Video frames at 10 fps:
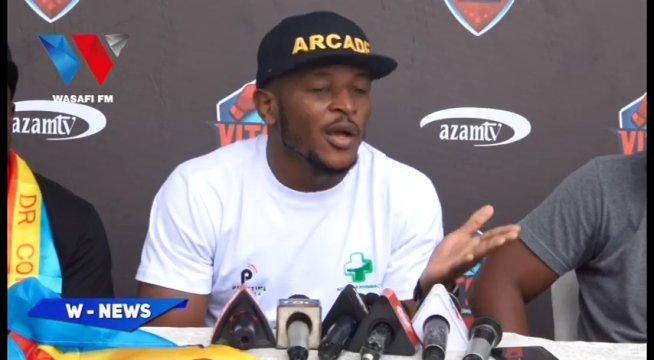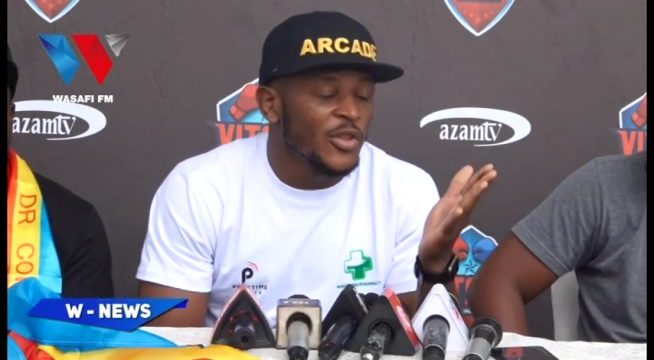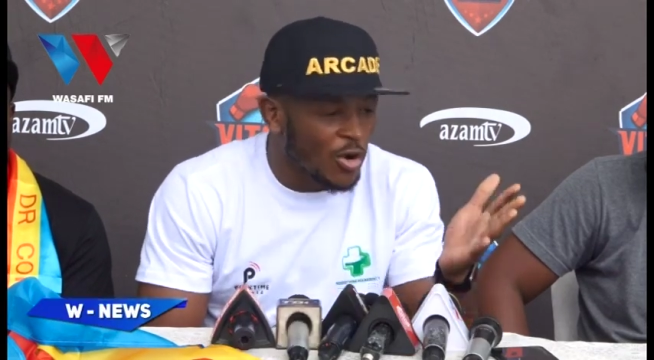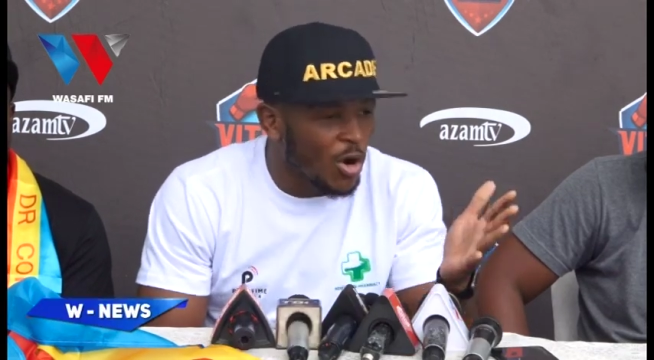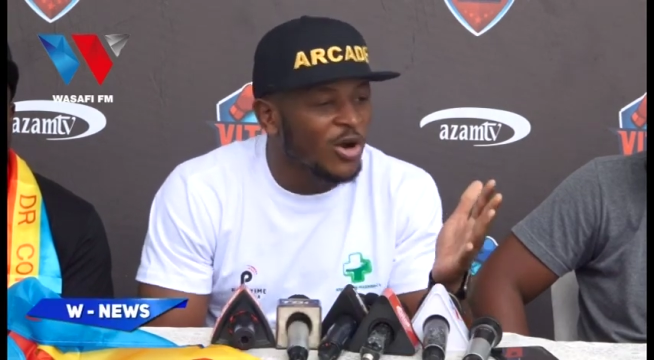
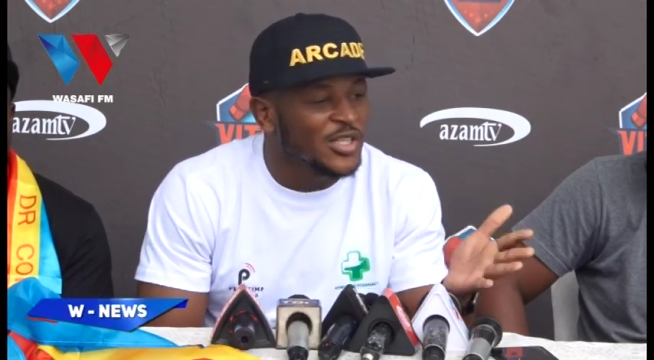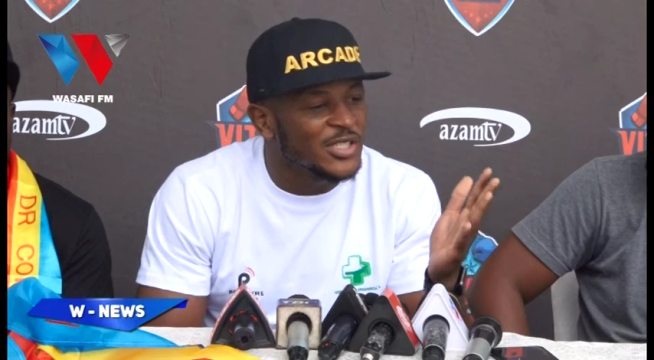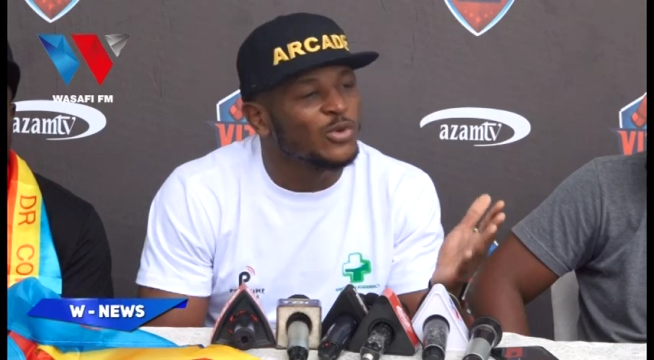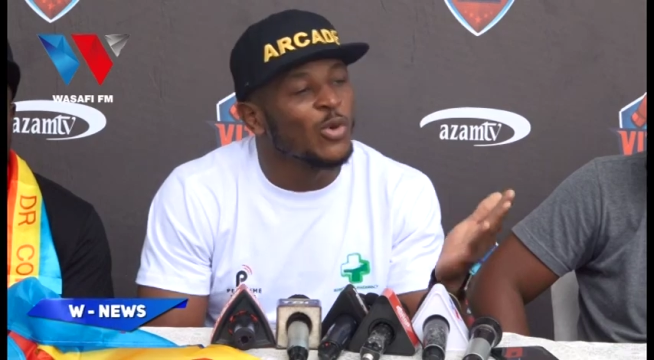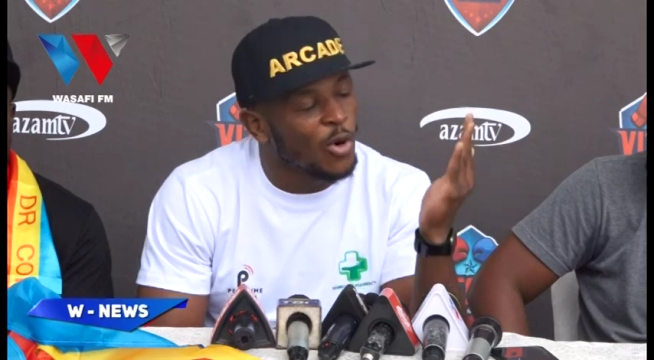The goal
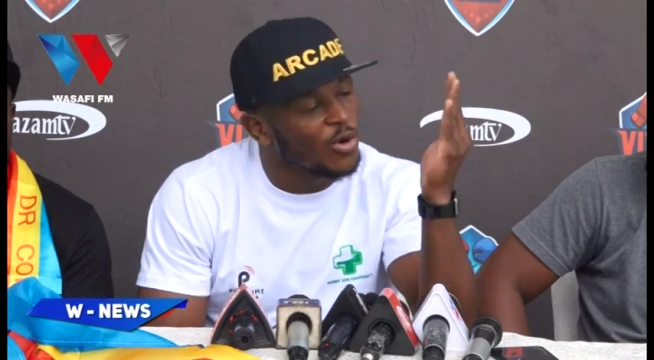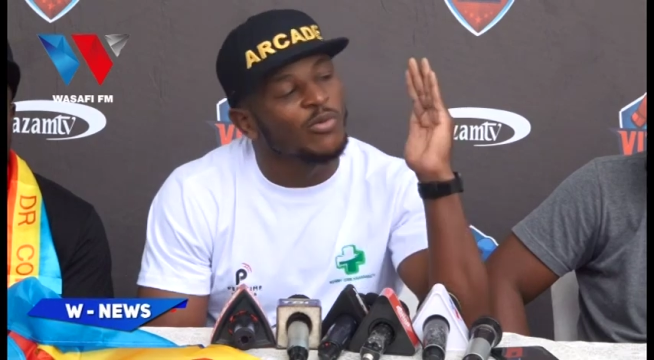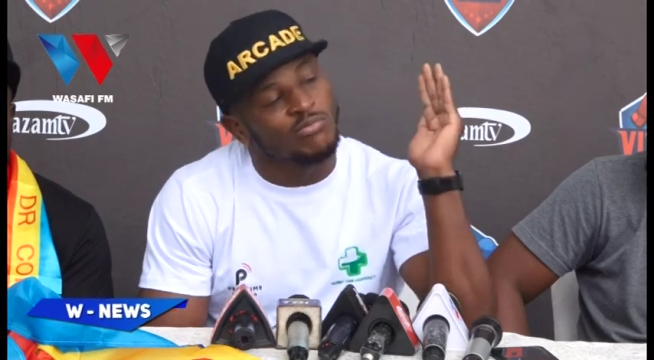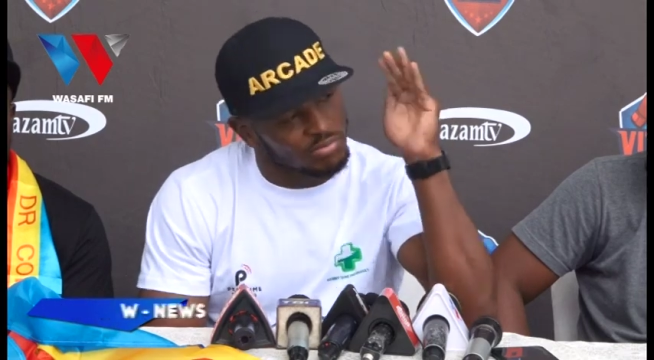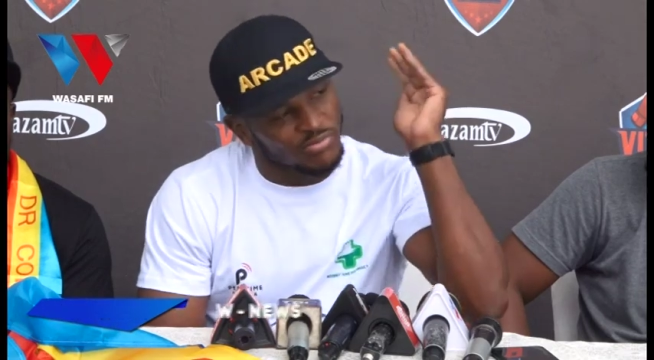is to go
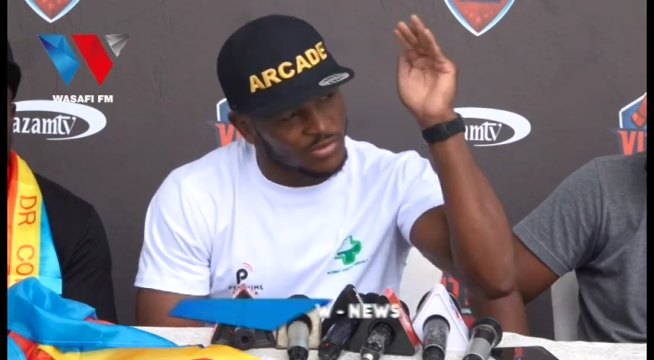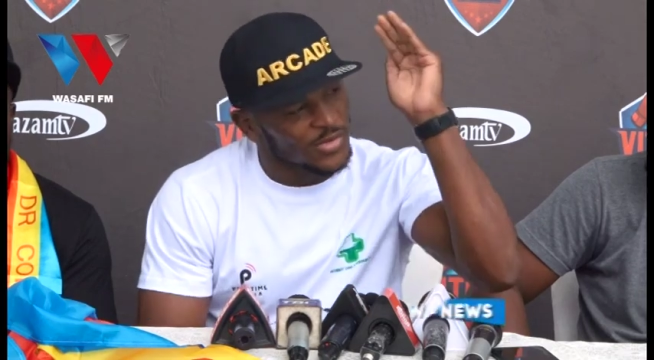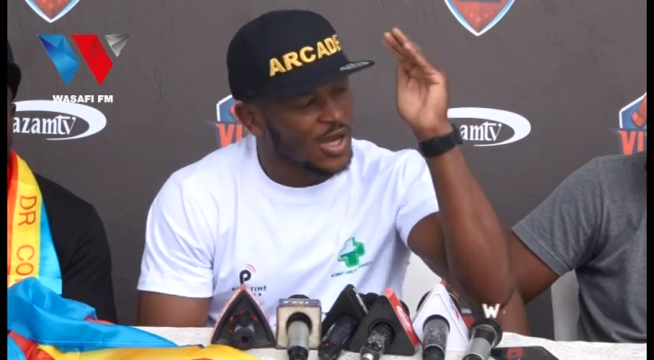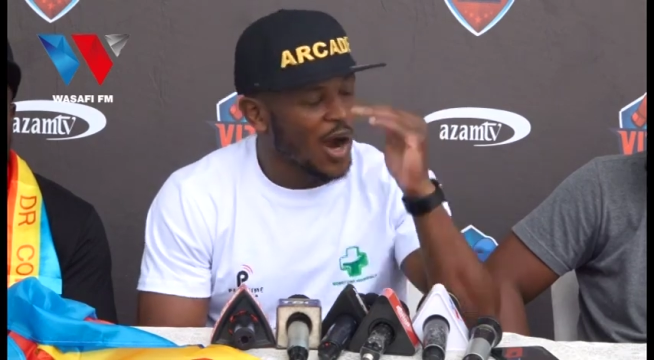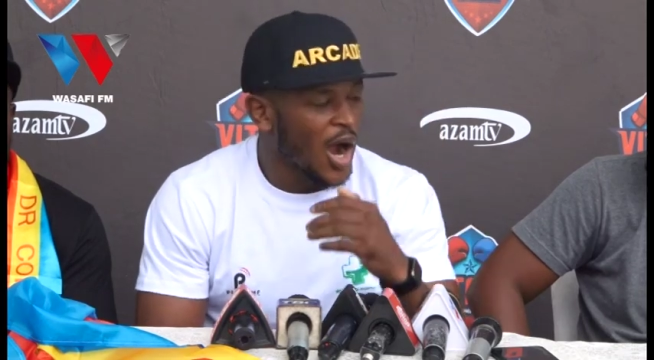
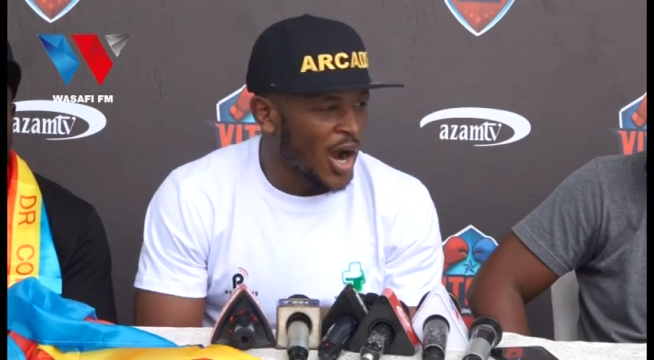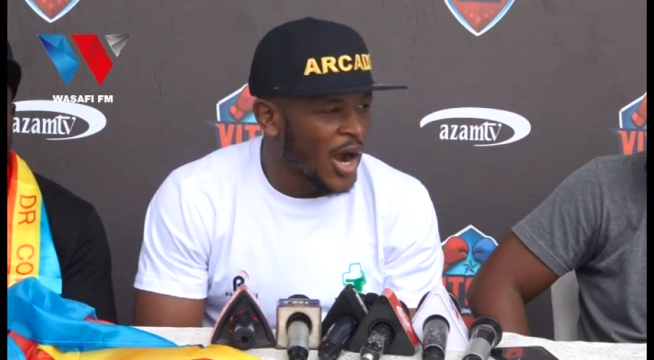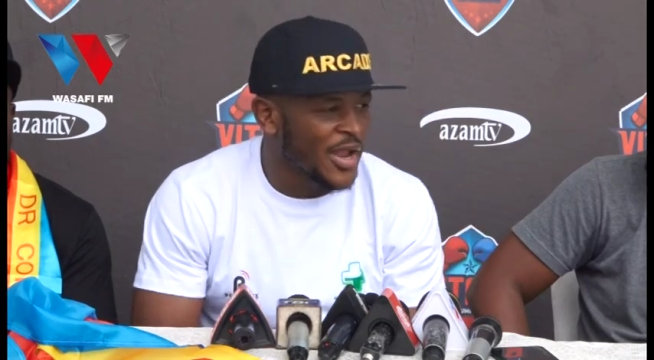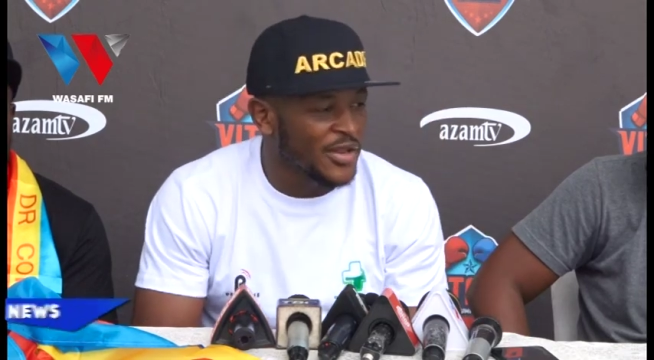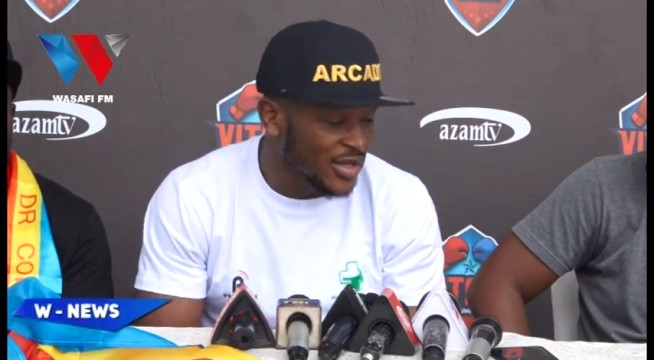
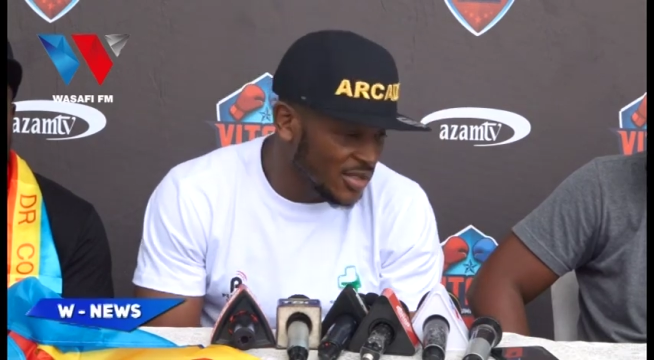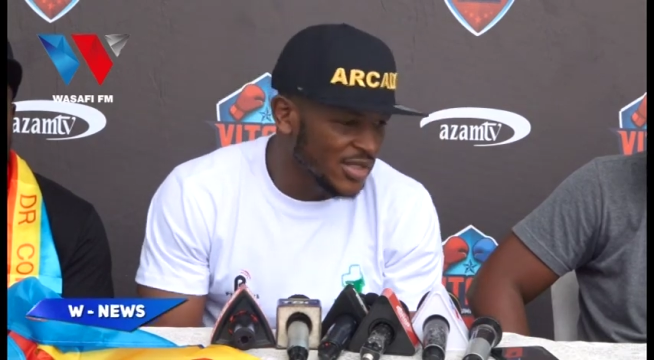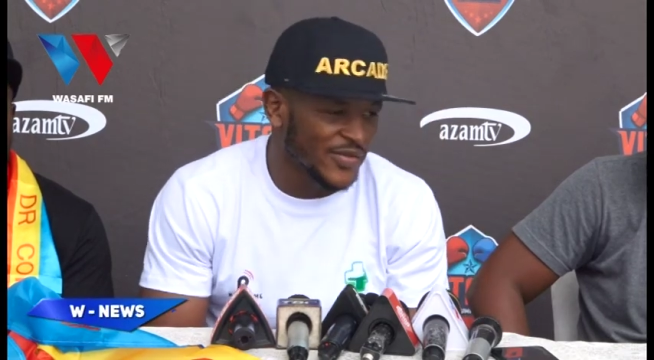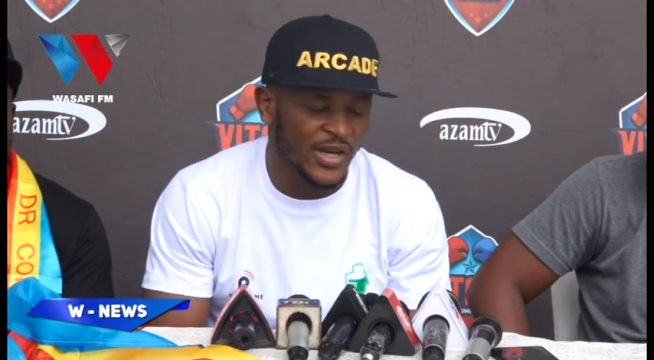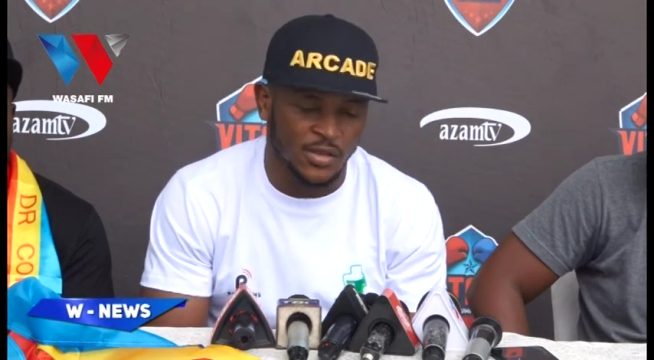higher than
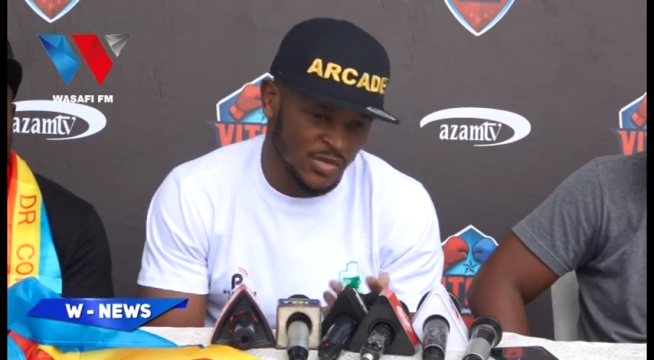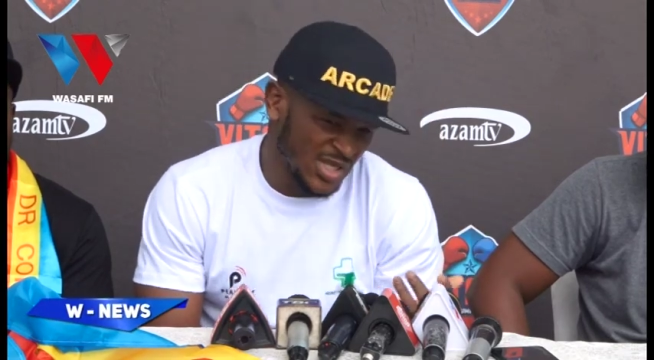this fight.